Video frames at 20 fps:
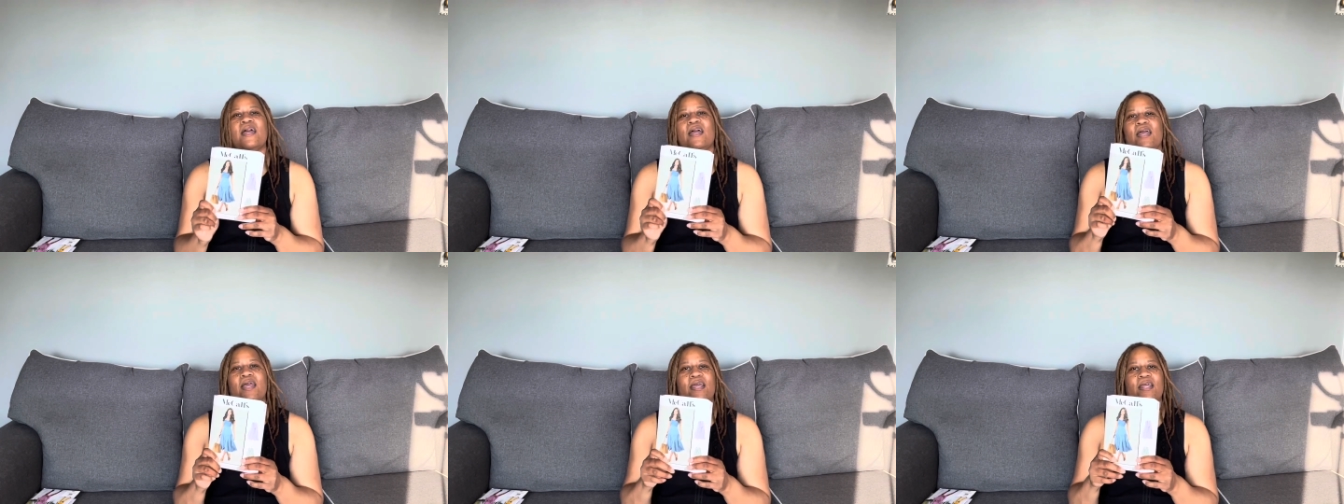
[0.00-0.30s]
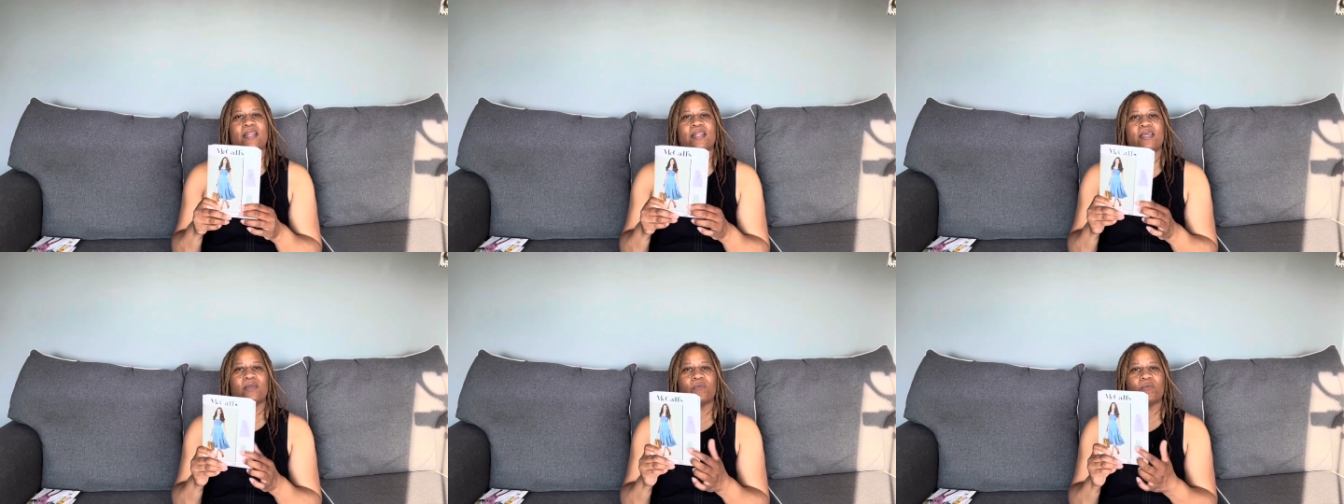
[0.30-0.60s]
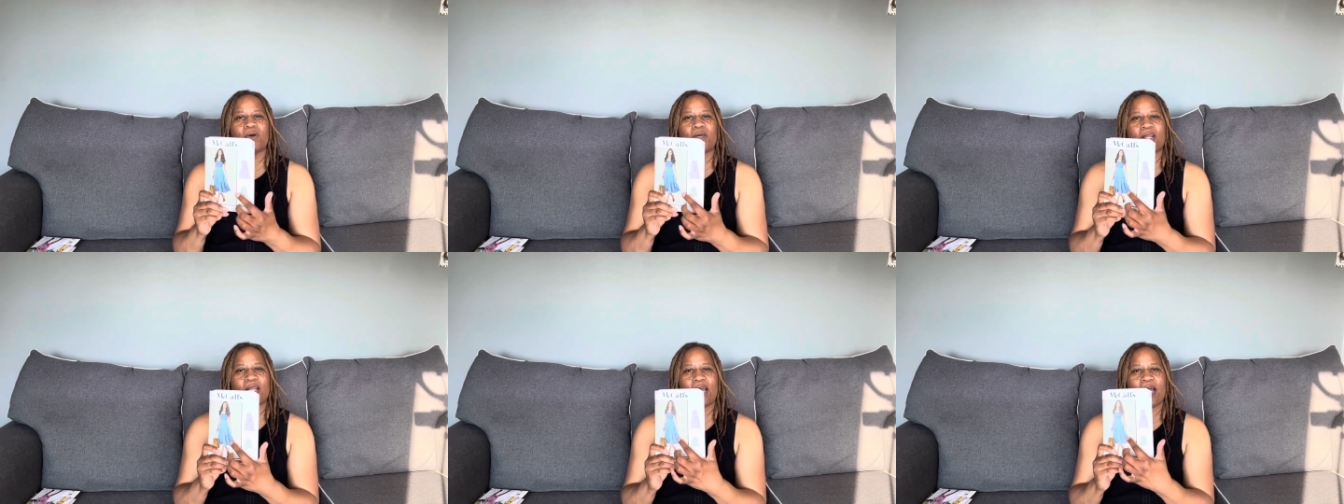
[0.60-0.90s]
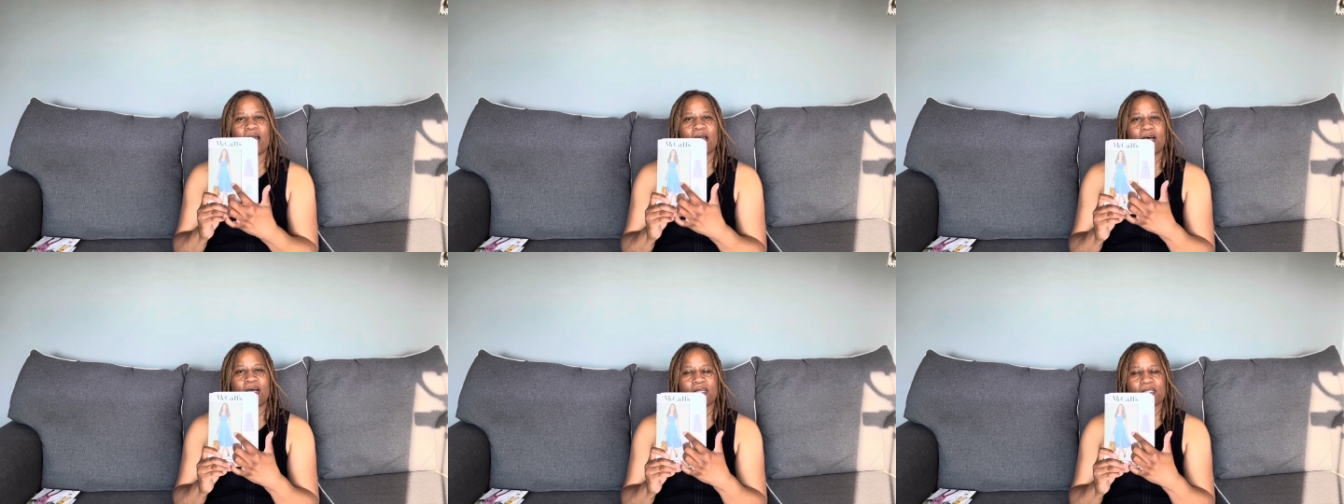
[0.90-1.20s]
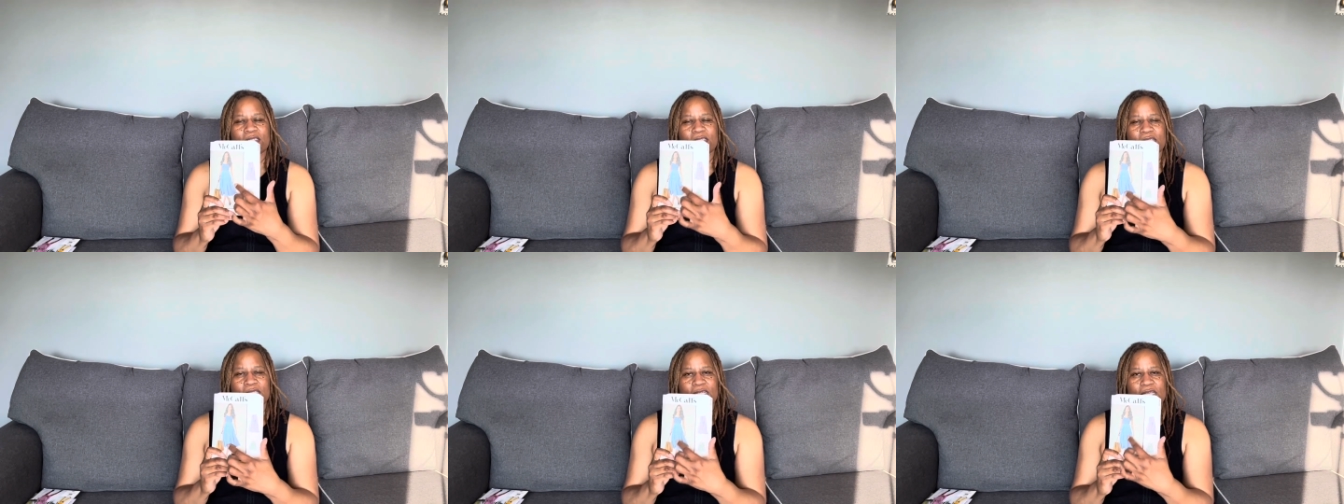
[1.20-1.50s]
And then one that
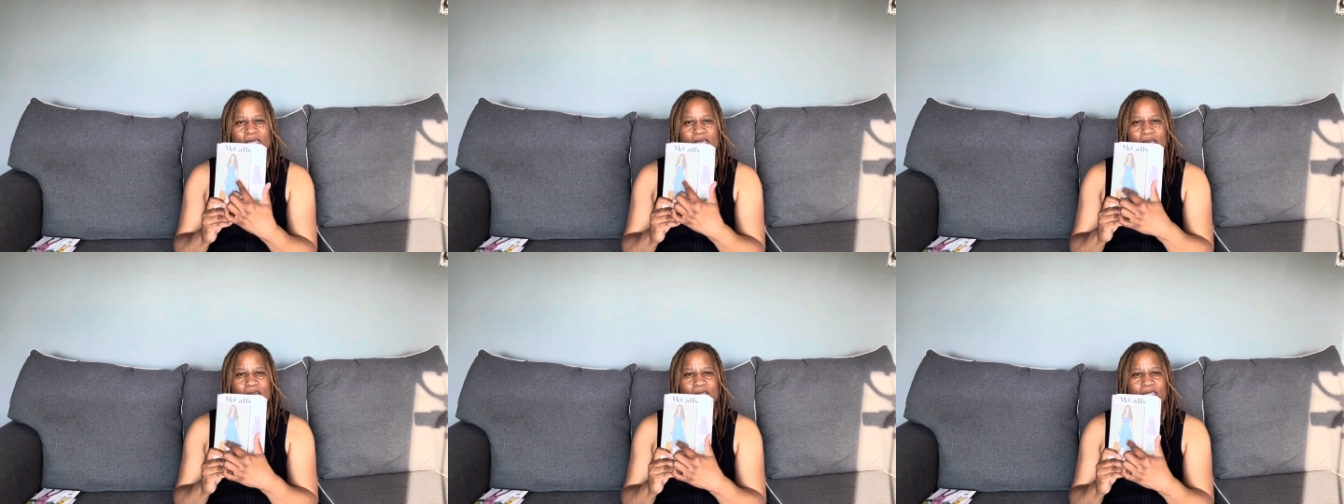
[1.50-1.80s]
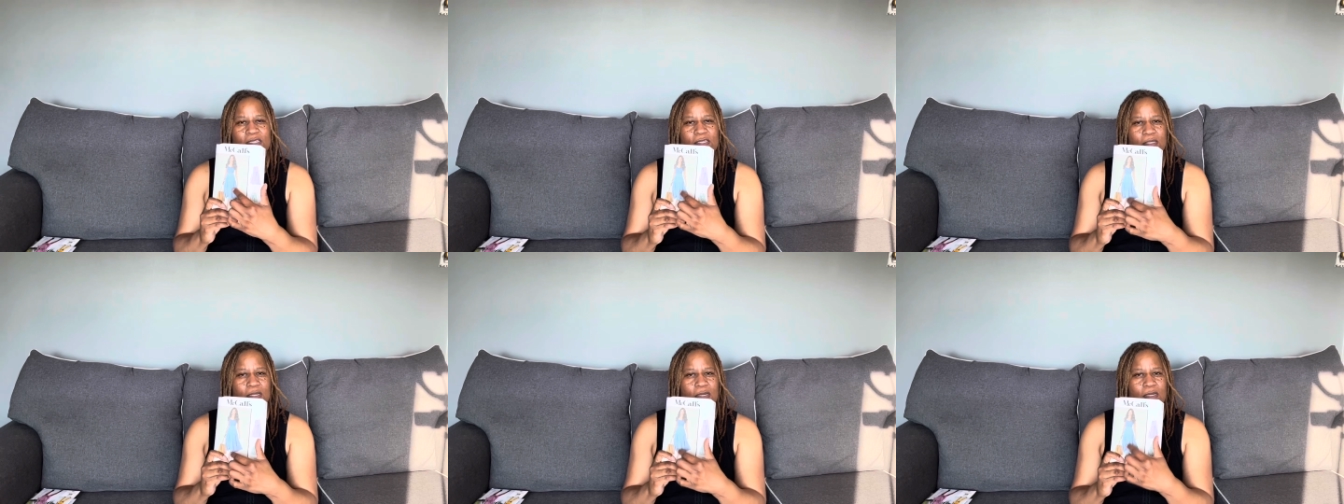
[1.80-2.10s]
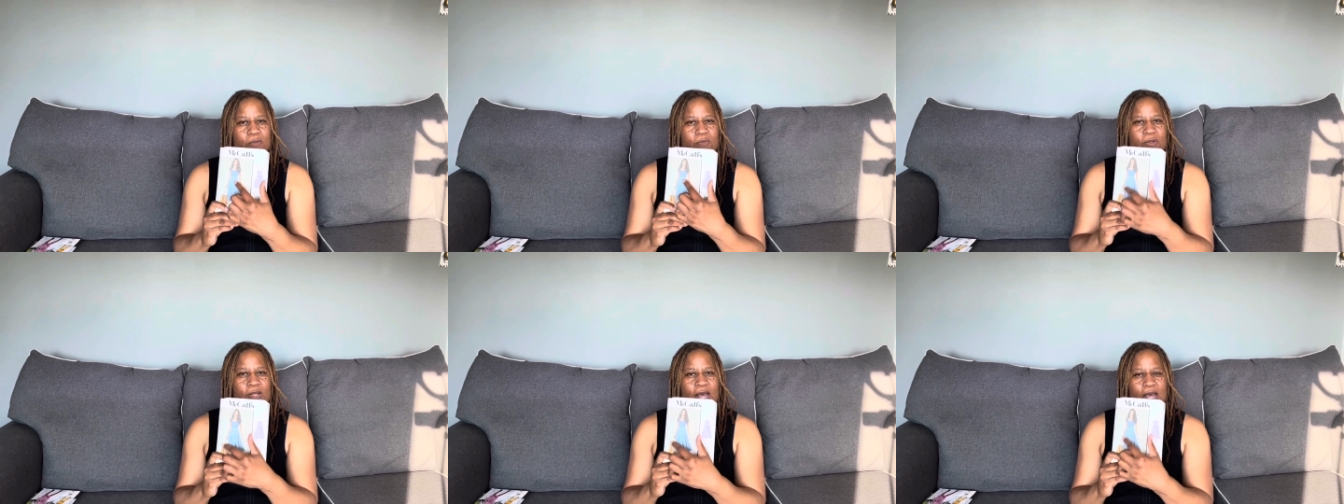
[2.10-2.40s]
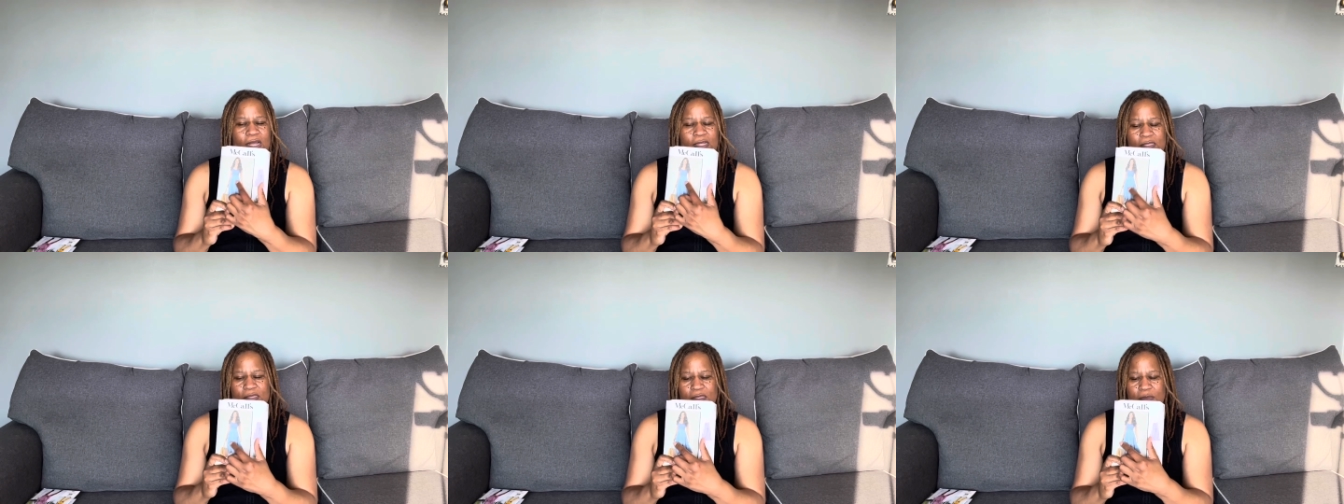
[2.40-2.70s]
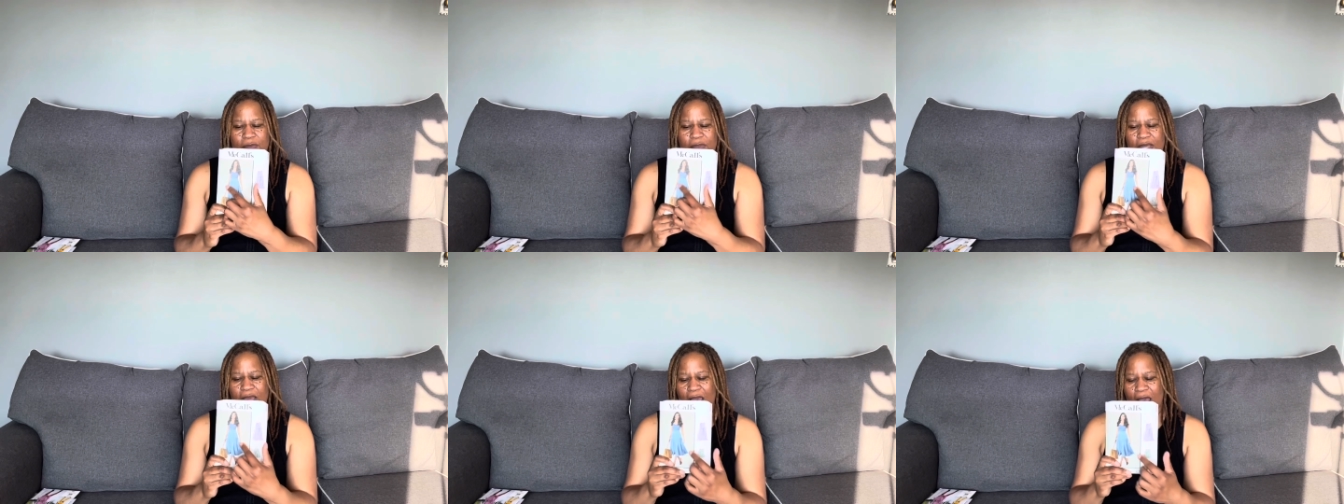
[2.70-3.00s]
has, is long, but has
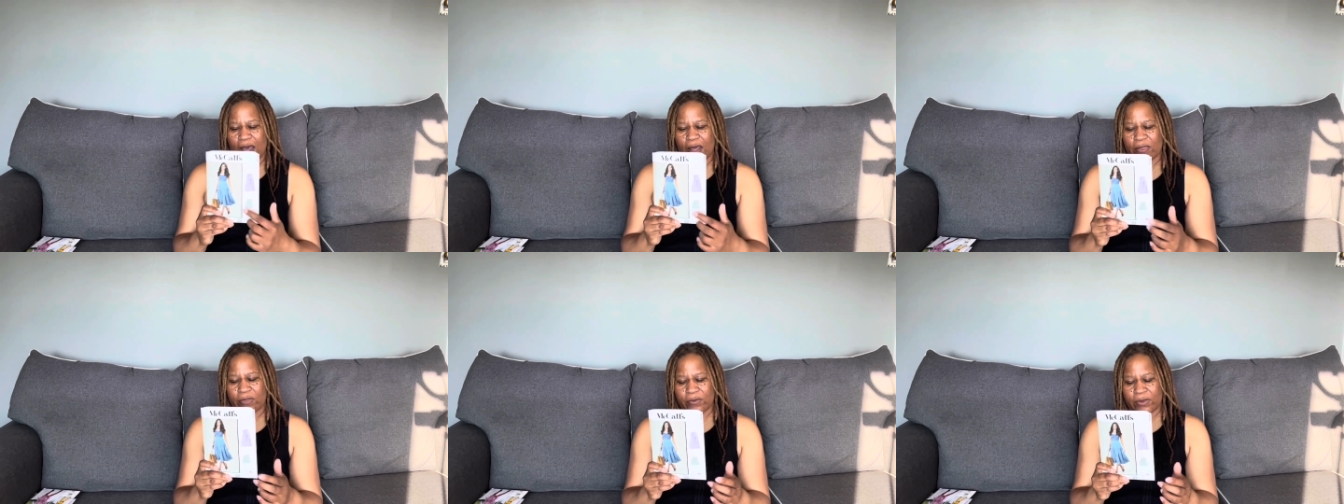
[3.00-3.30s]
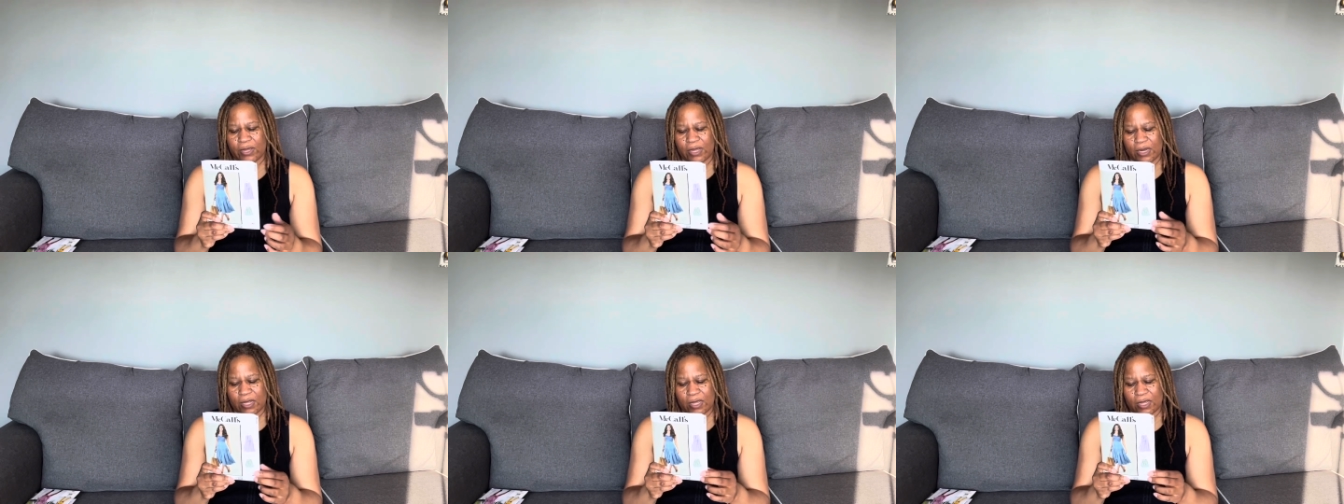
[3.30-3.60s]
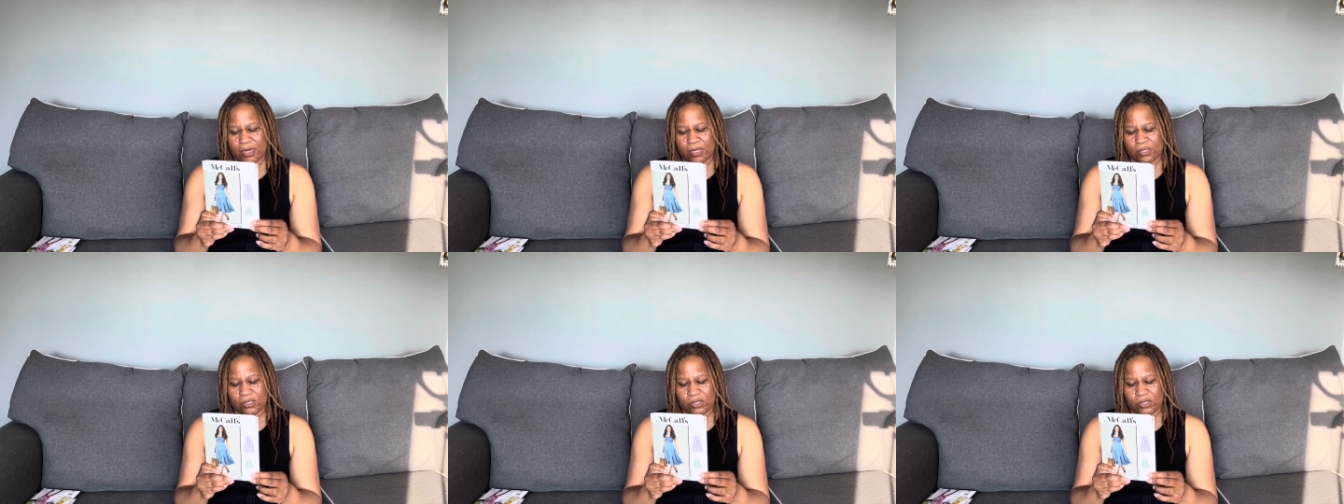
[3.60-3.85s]
some gathering in it.